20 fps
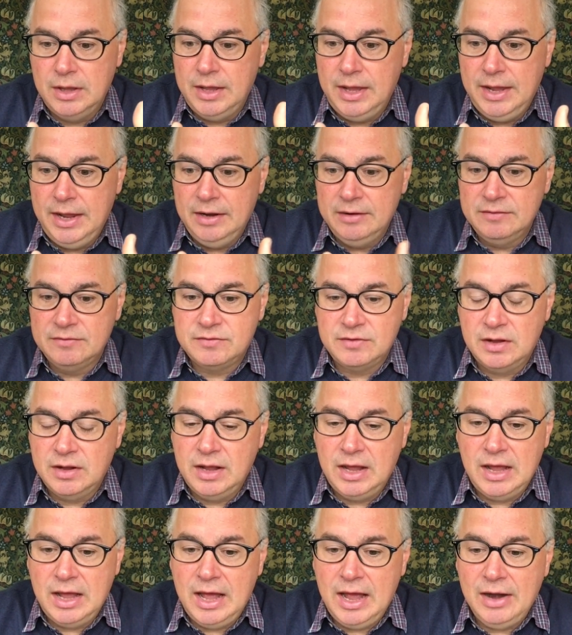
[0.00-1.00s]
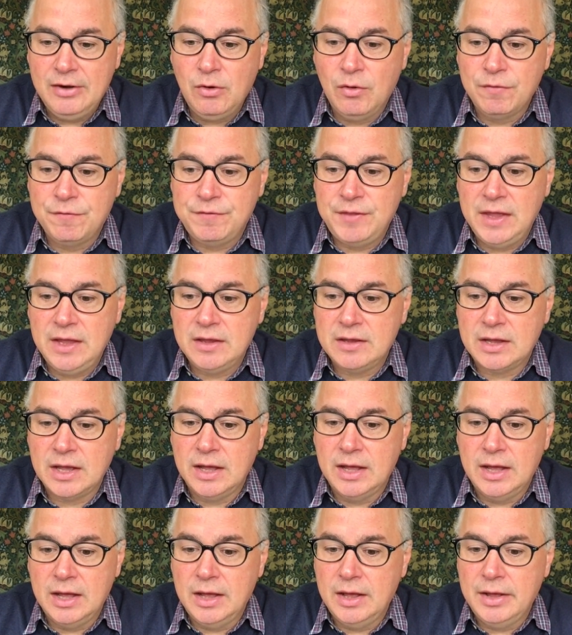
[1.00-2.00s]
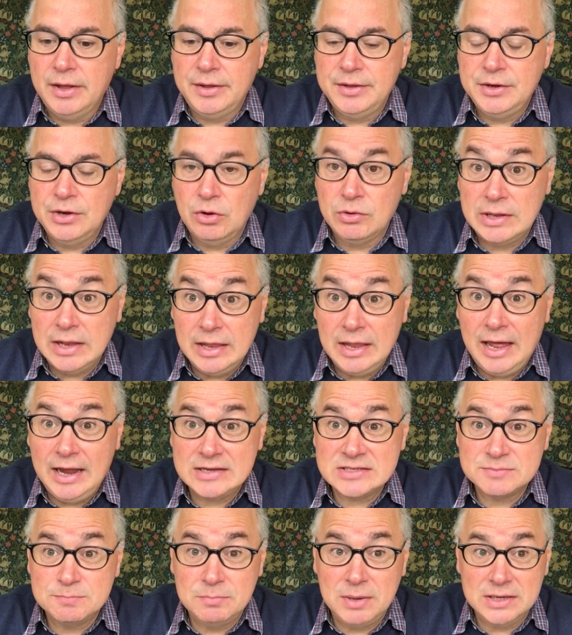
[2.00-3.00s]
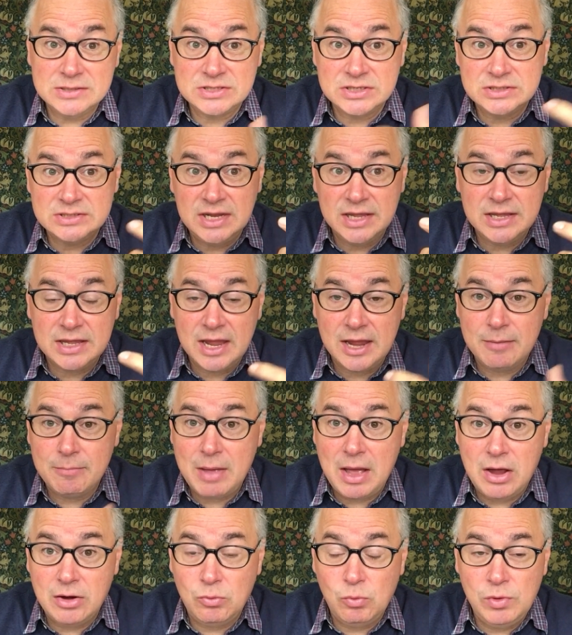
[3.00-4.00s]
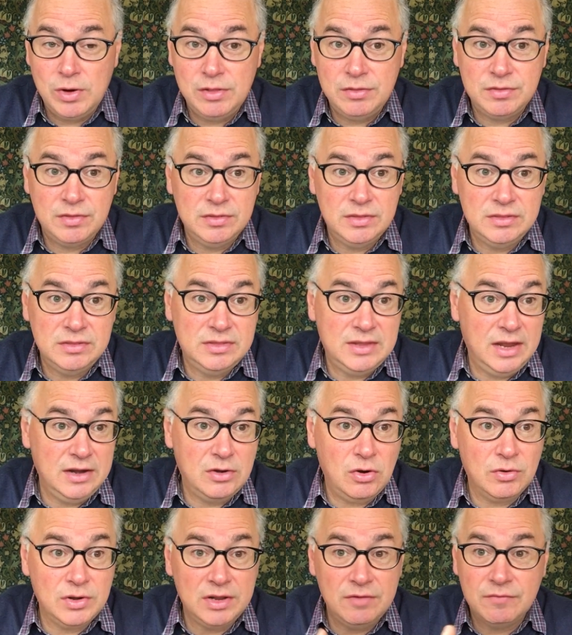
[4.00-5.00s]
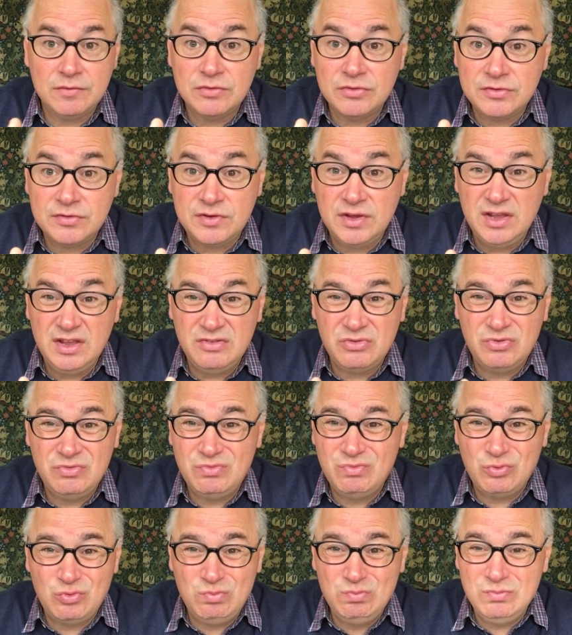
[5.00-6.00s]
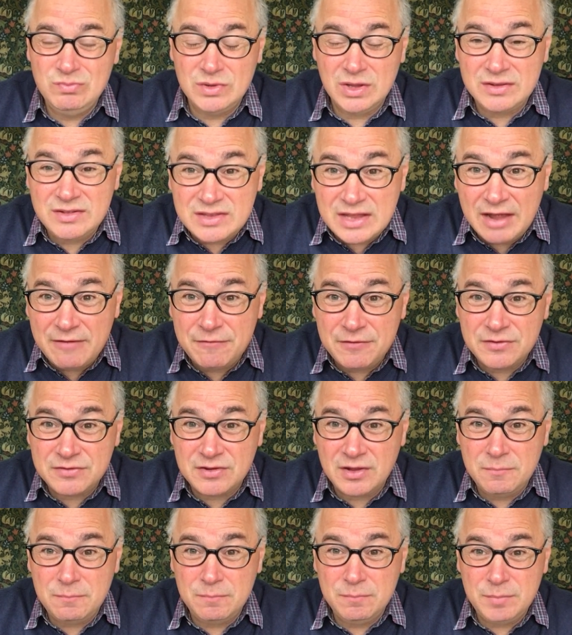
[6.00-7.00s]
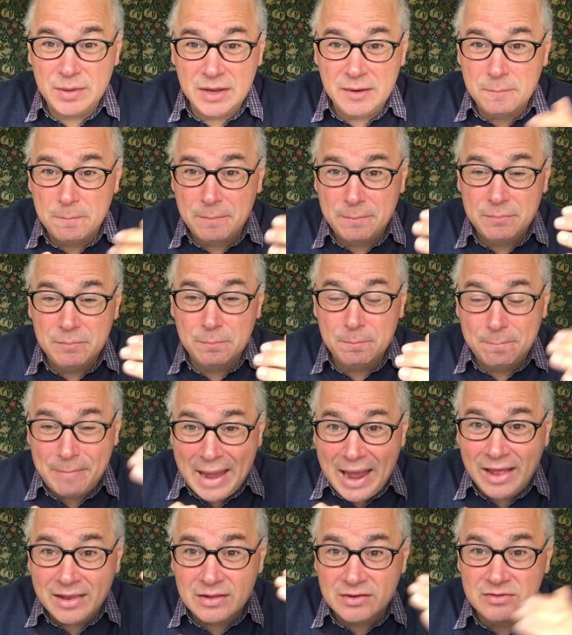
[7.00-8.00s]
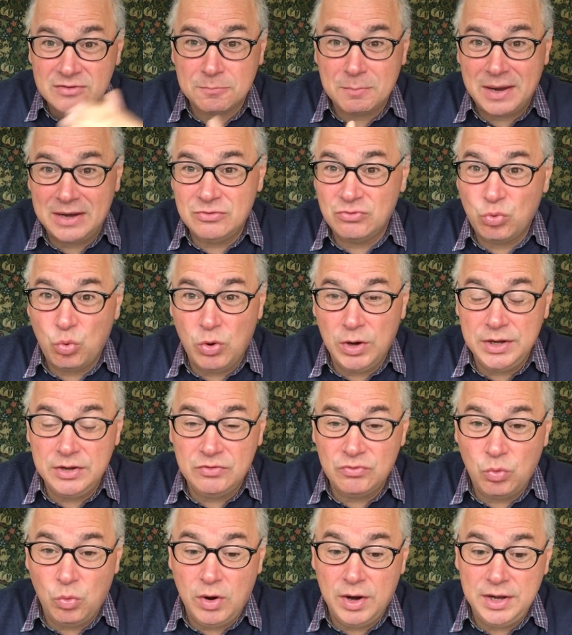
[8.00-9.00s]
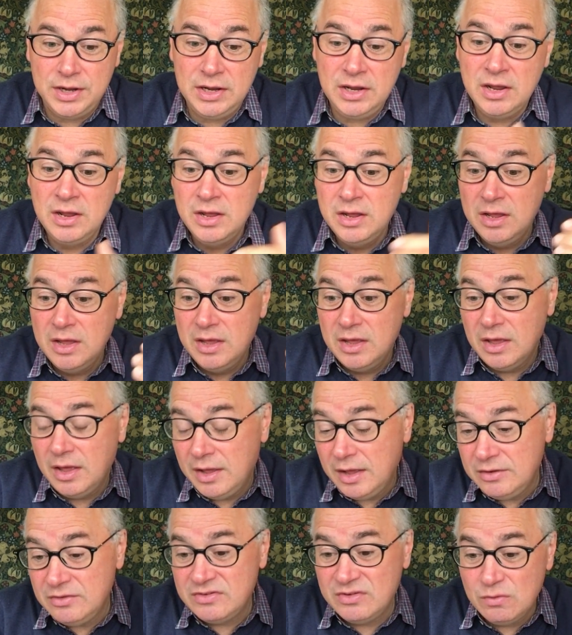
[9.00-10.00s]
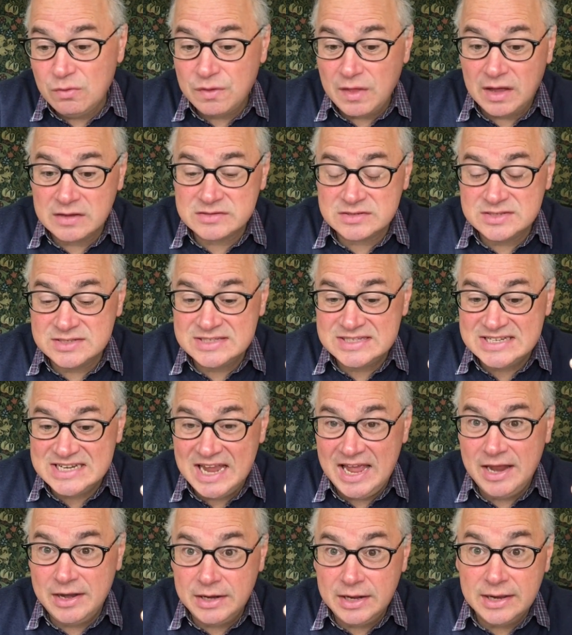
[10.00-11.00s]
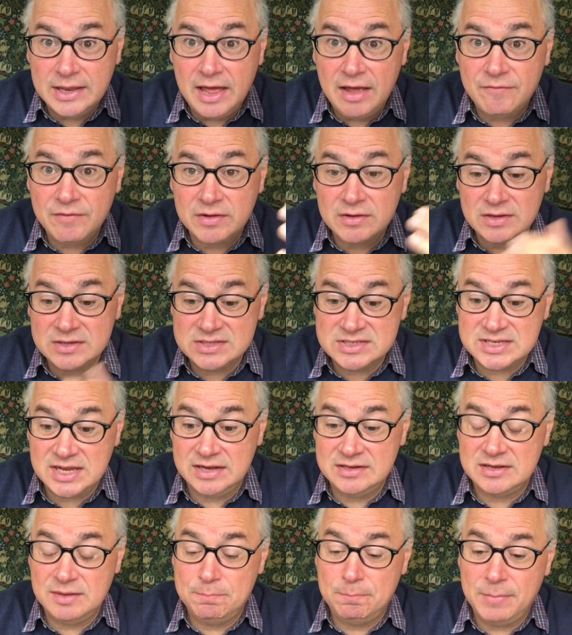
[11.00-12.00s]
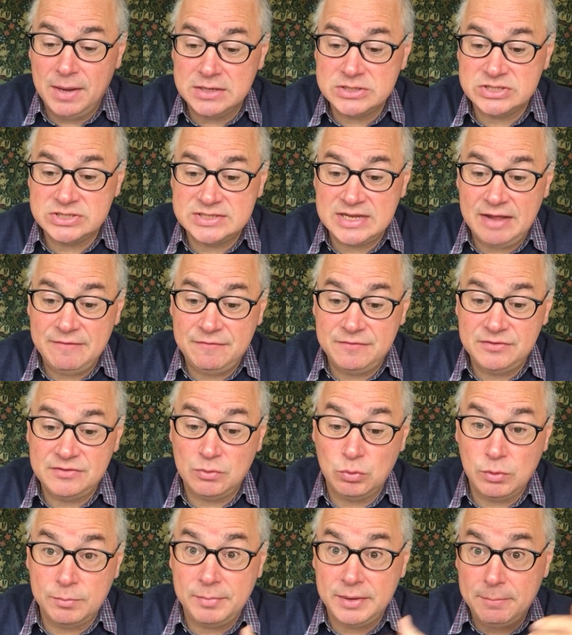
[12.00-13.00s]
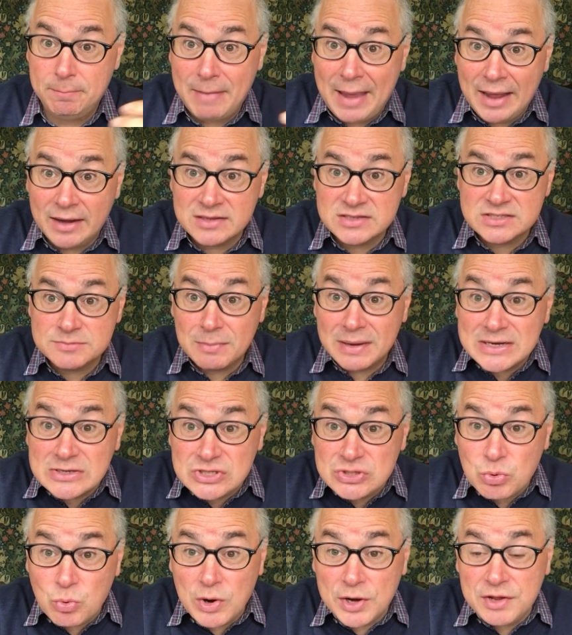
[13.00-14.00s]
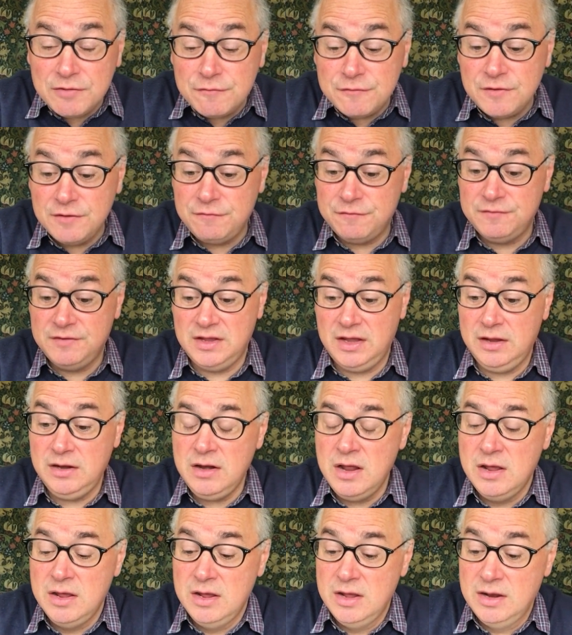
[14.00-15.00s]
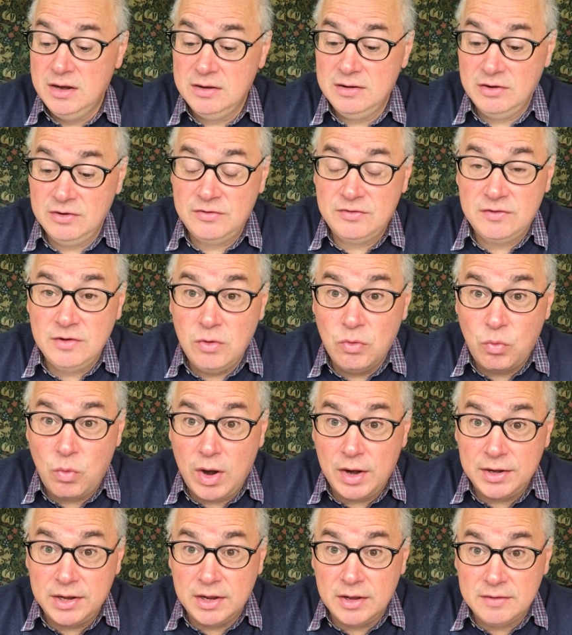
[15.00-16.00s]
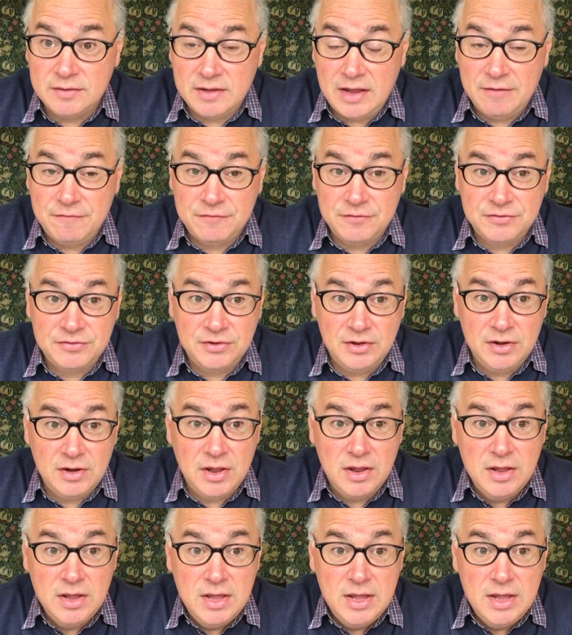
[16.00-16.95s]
And I don't think, uh, you know, the last budget they came out with, they don't even see the deficit being balanced by twenty twenty. In two thousand ten eleven, they said the budget deficit would be balanced by twenty fifteen. They're still running a deficit.